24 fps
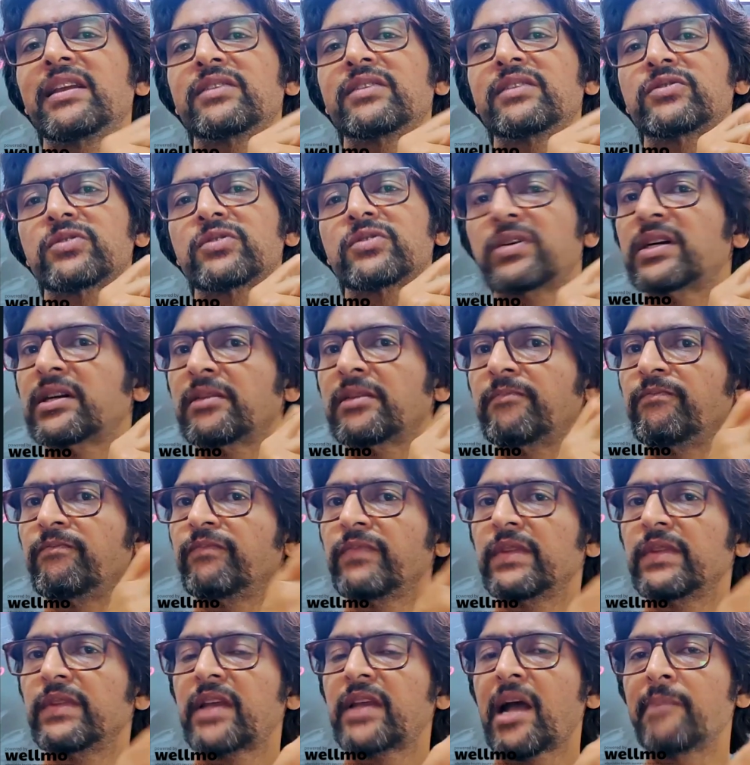So
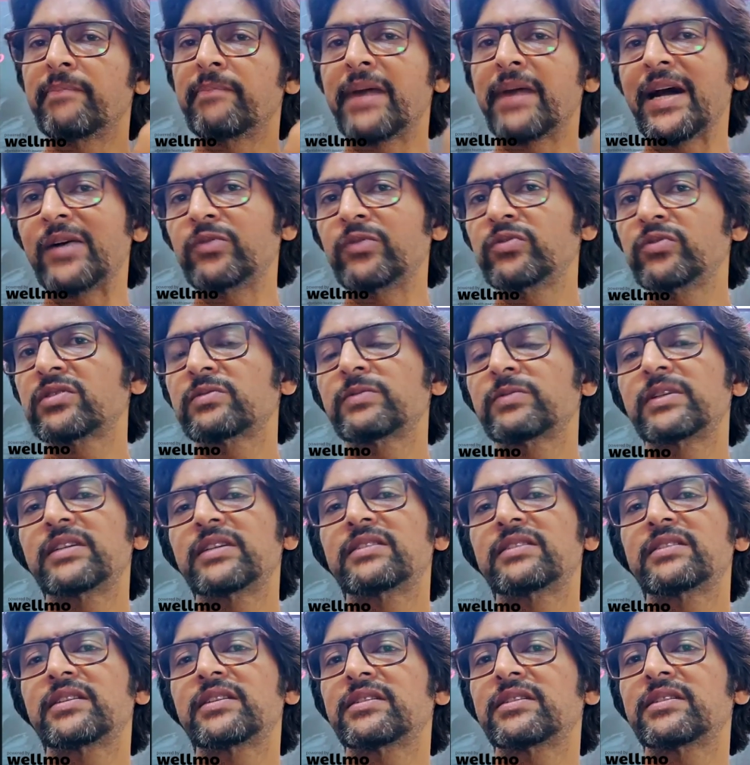a bounce
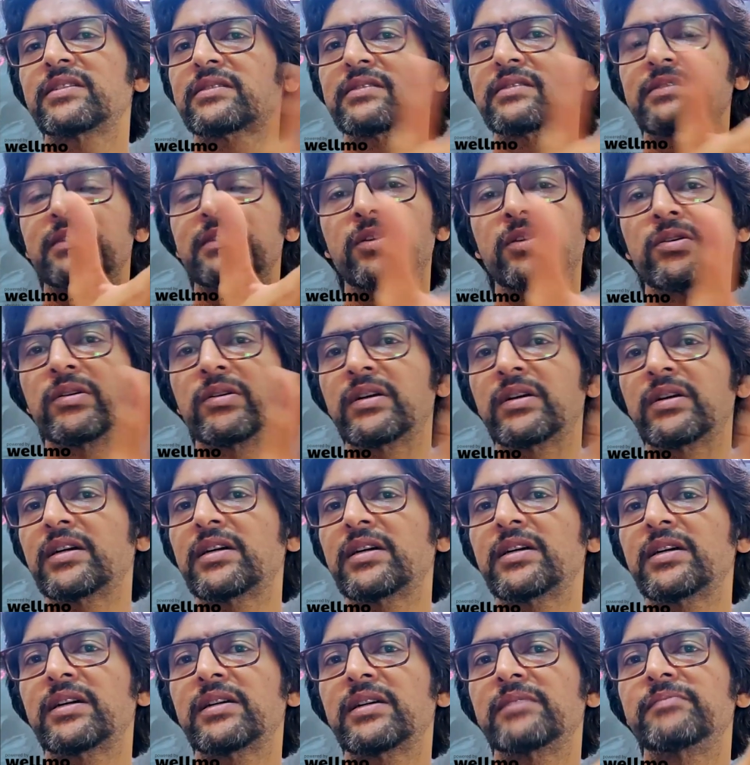versus, you
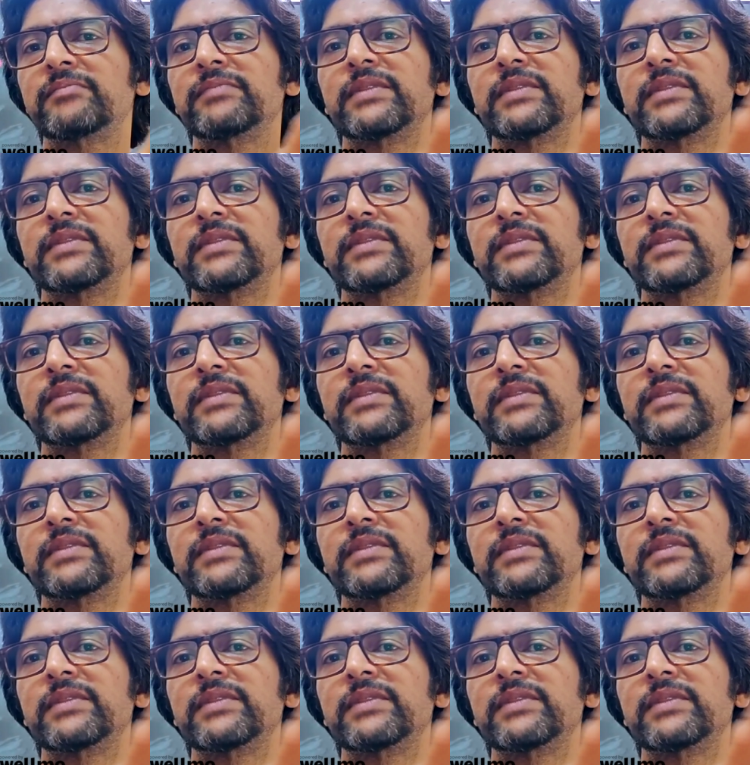know,